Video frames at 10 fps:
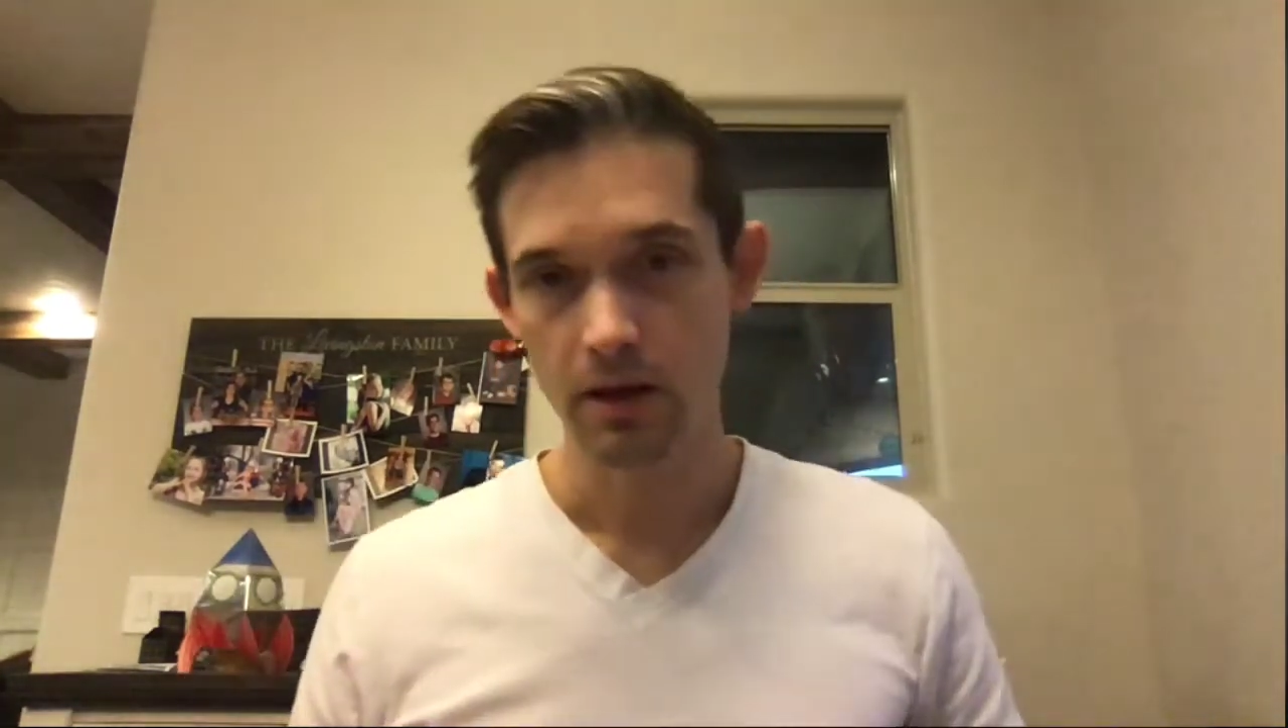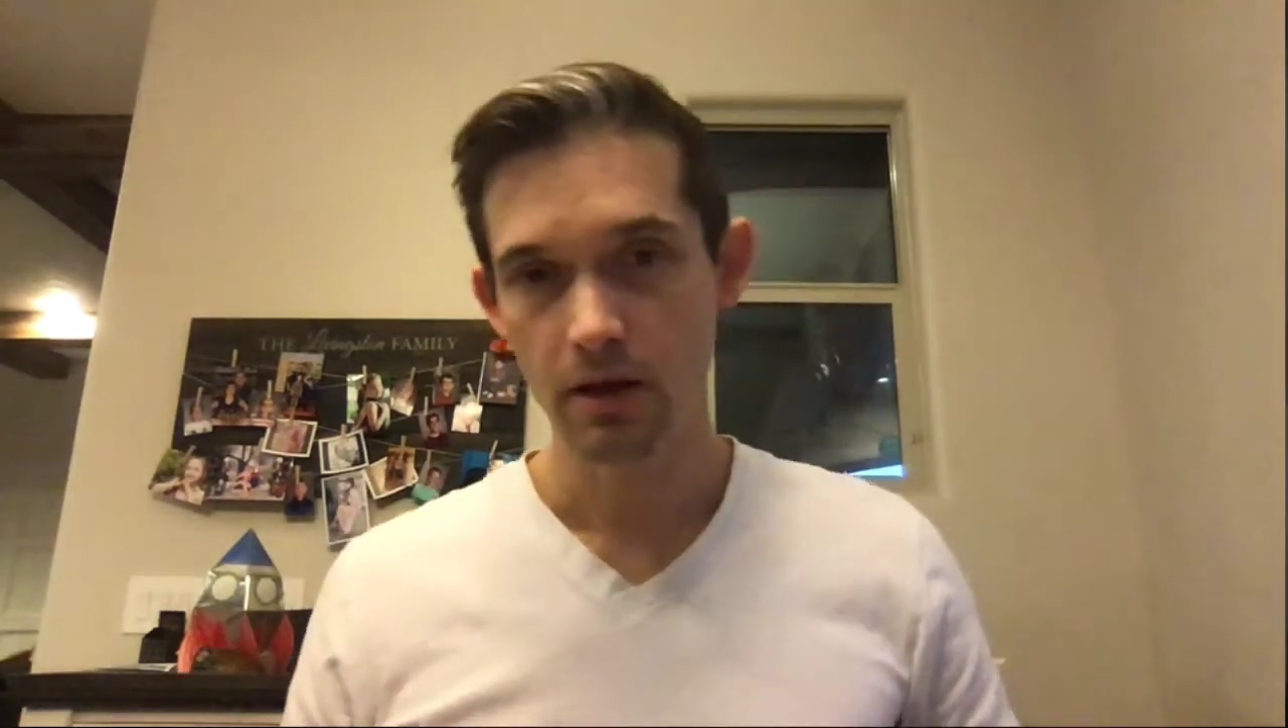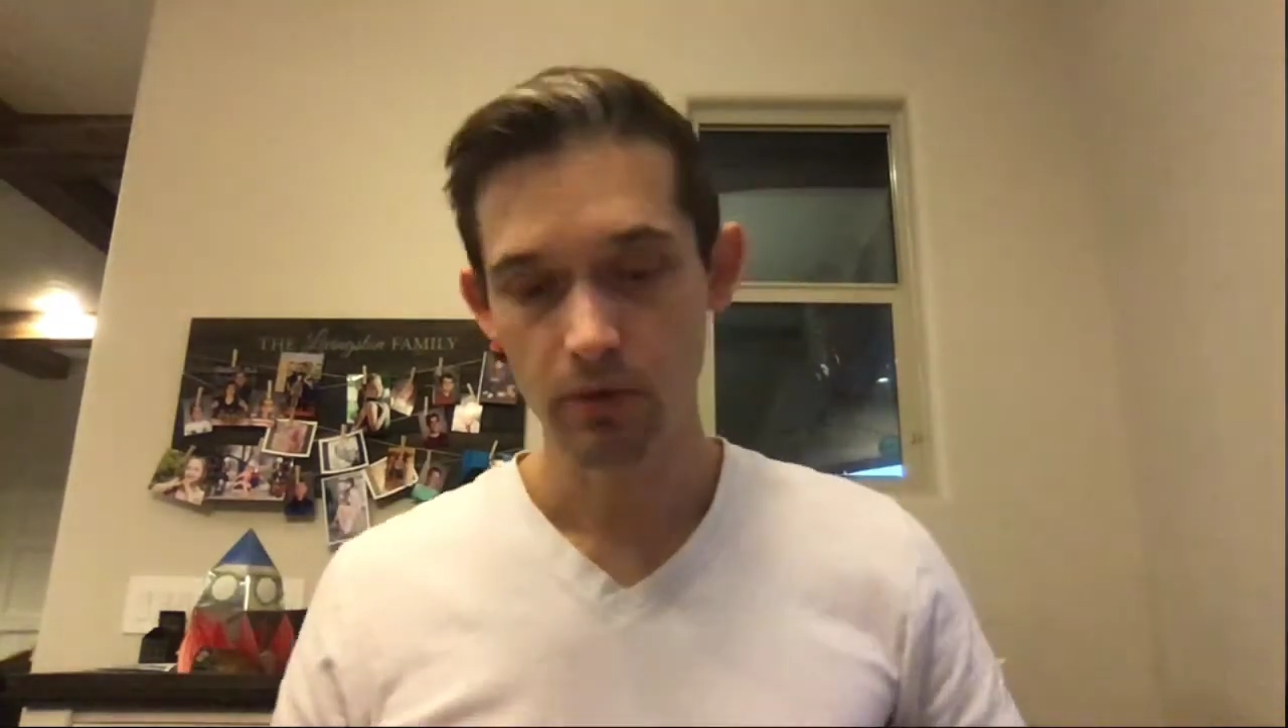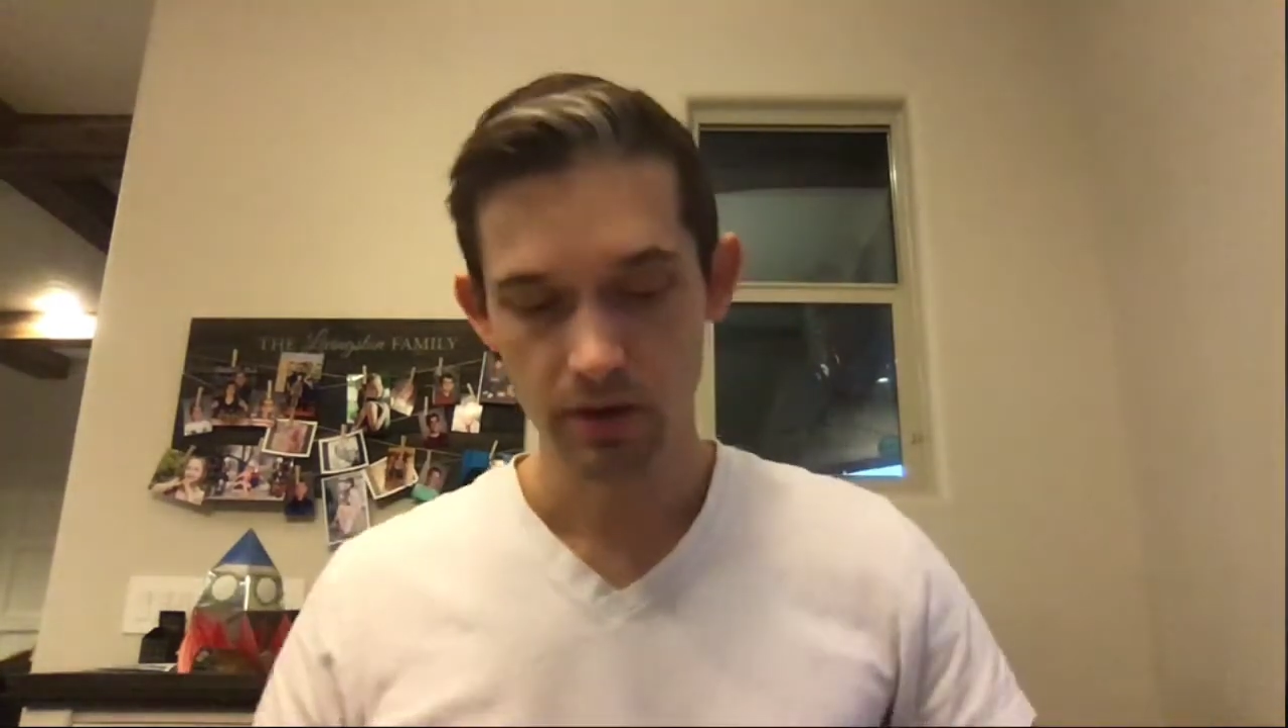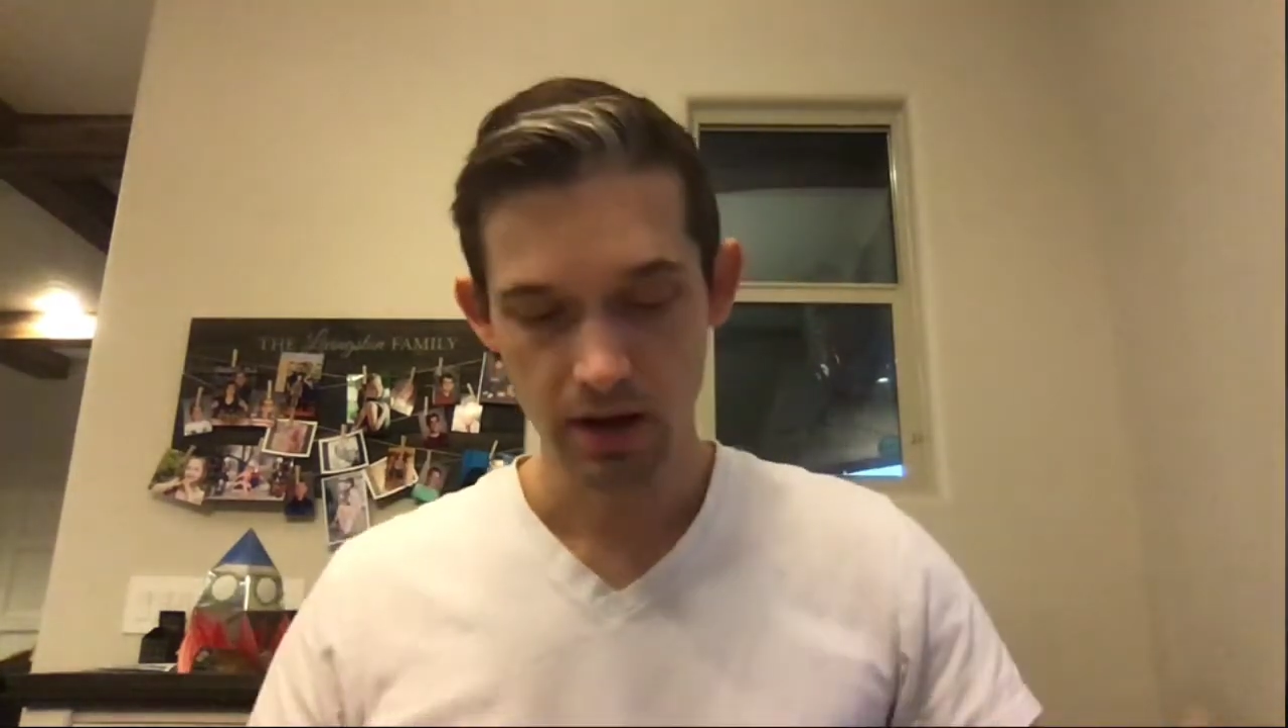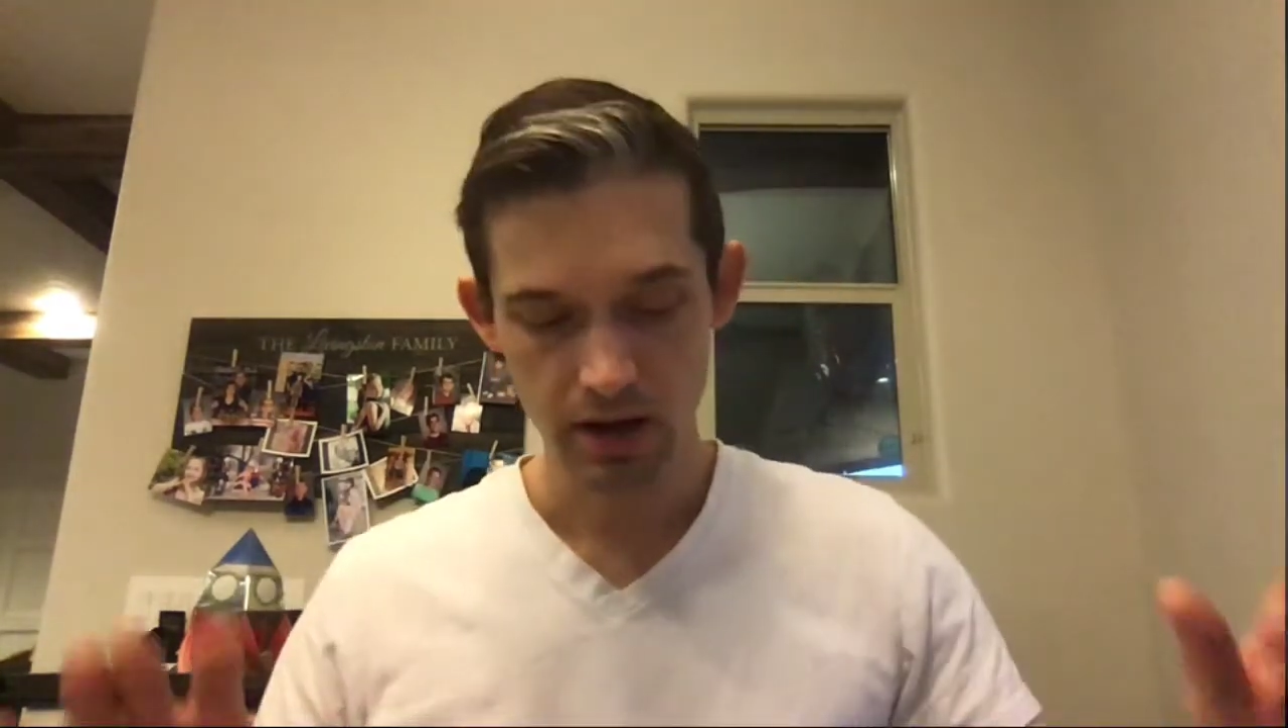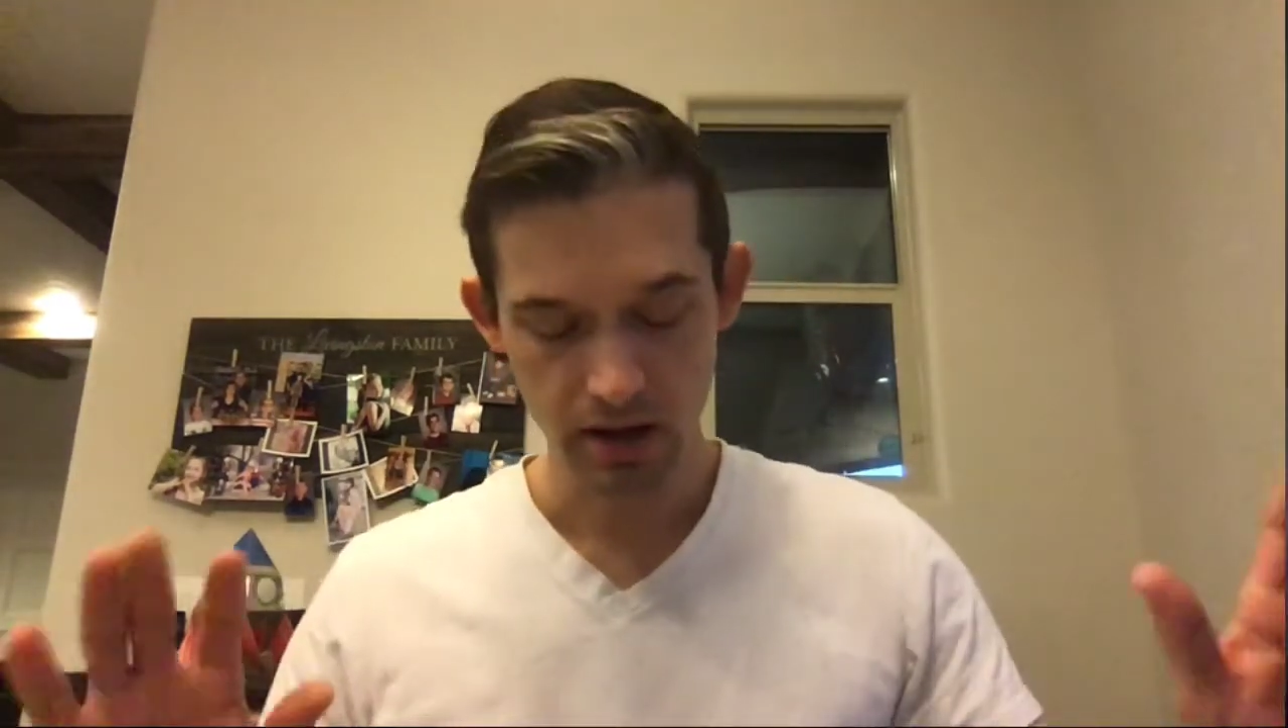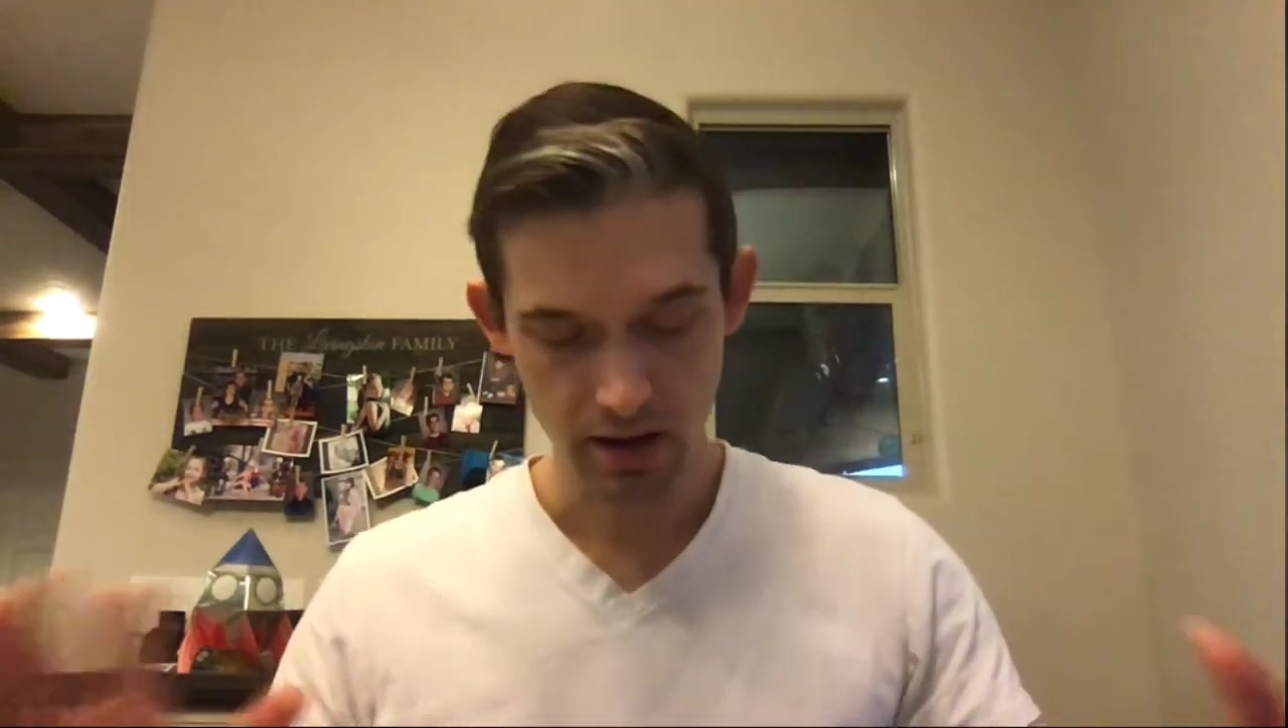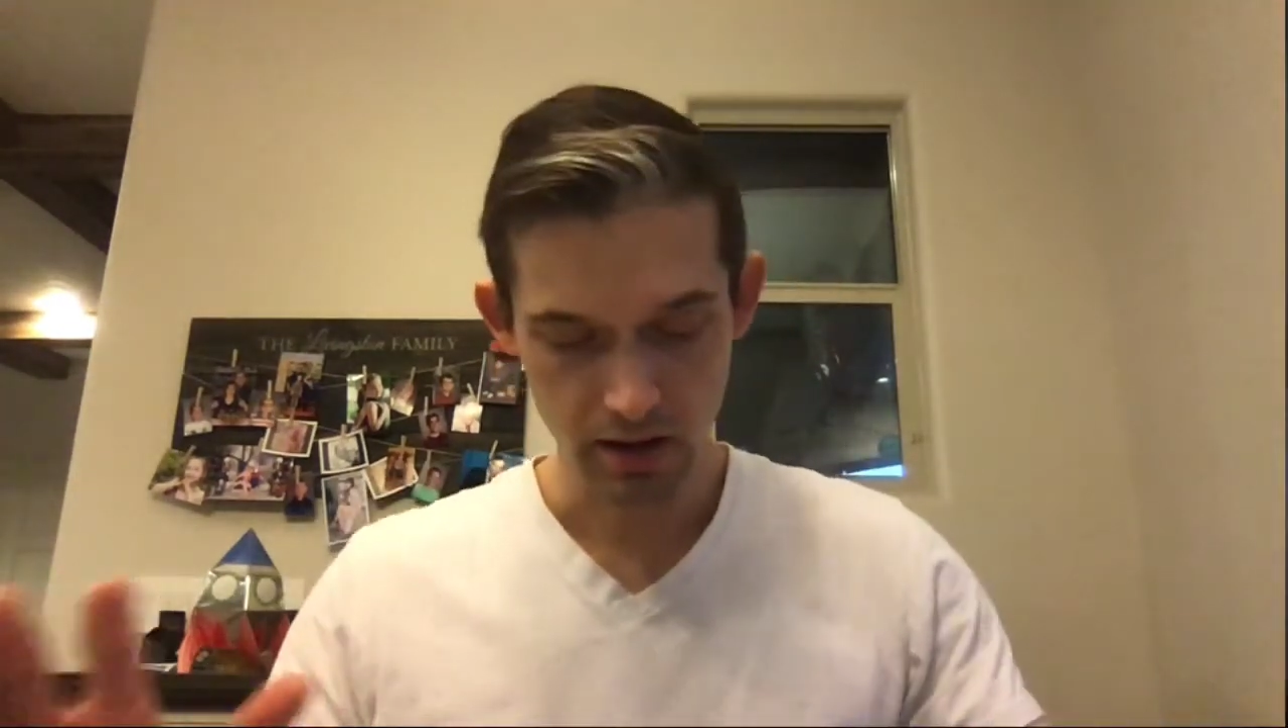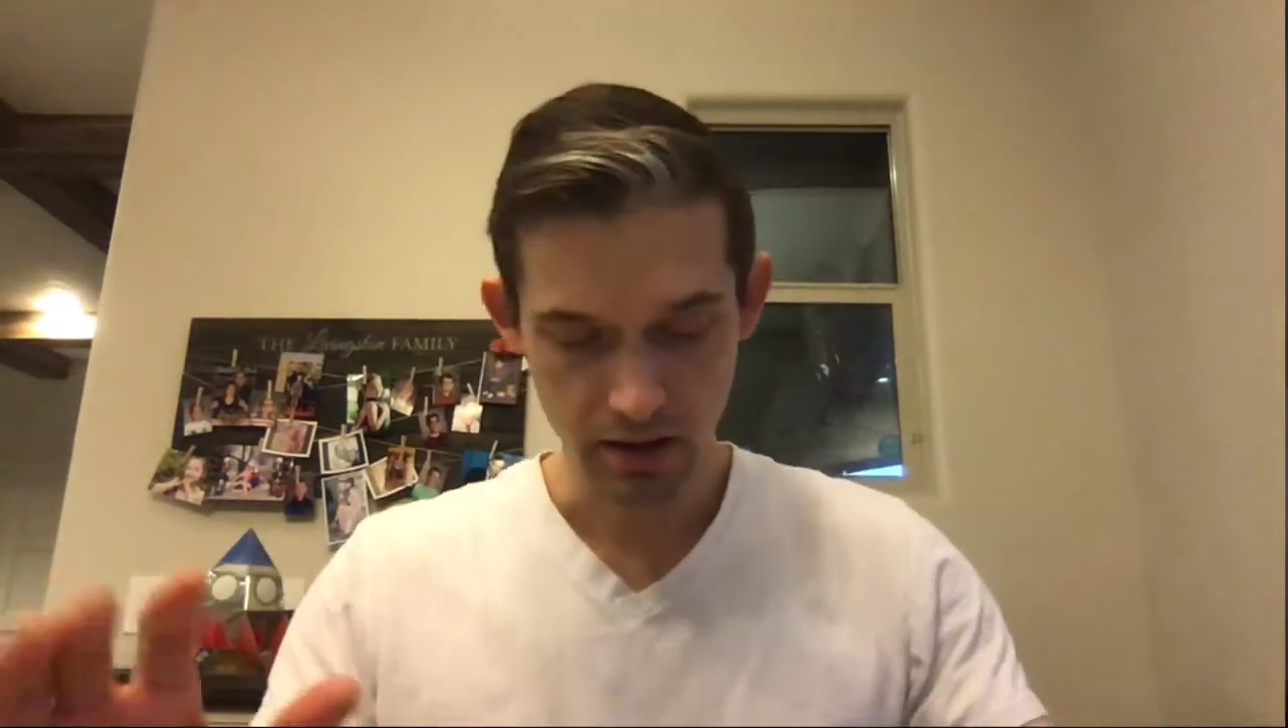
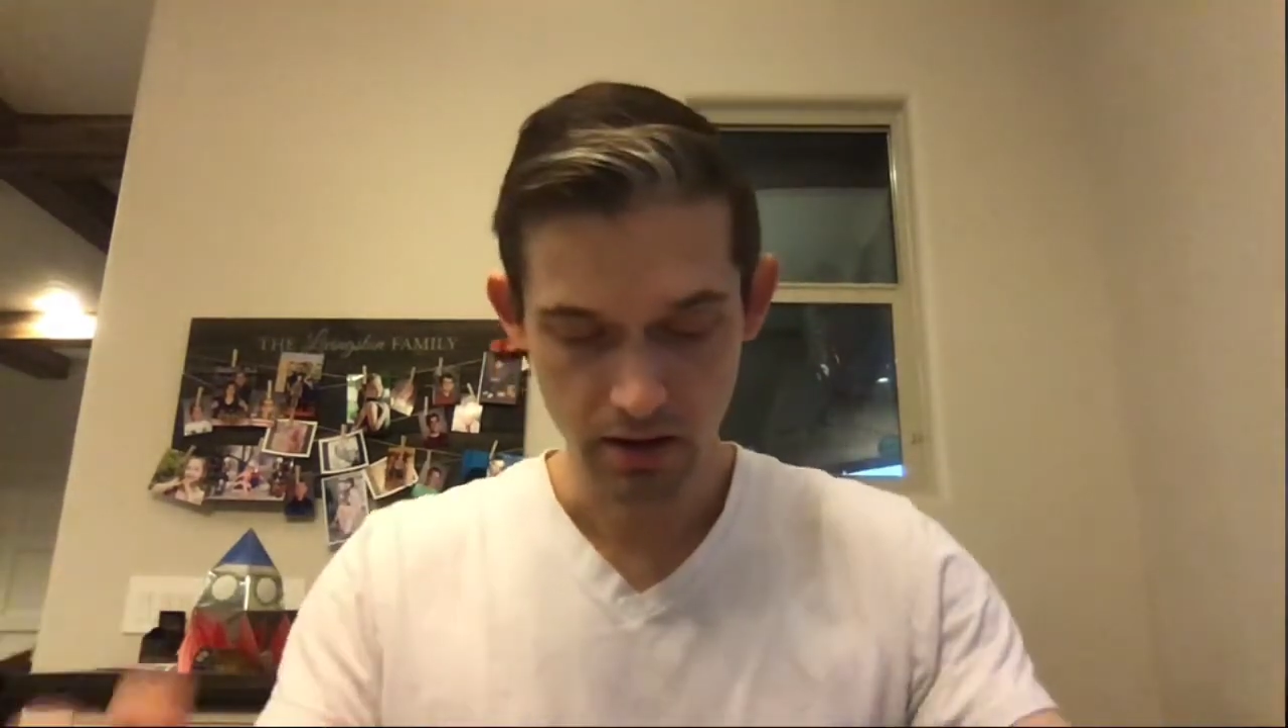Okay,